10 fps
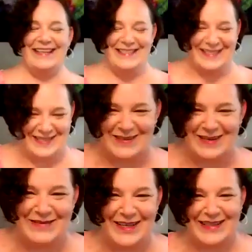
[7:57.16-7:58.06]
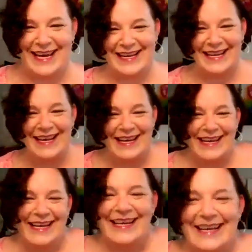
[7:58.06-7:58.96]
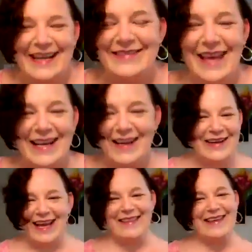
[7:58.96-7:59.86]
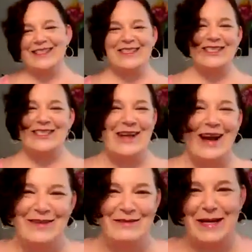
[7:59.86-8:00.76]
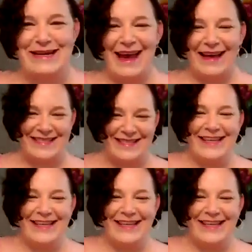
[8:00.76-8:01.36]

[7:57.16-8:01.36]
Sorry about that. I'm like, okay, that's just driving me nuts.